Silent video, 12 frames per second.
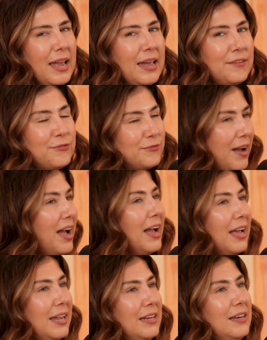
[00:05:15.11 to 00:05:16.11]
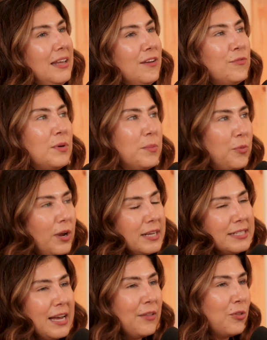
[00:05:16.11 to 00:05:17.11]
And fine, if we
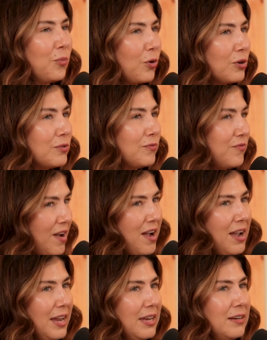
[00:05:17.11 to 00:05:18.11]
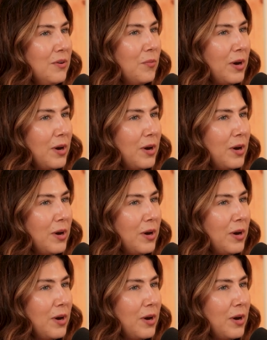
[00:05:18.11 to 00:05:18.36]
break down the word fine,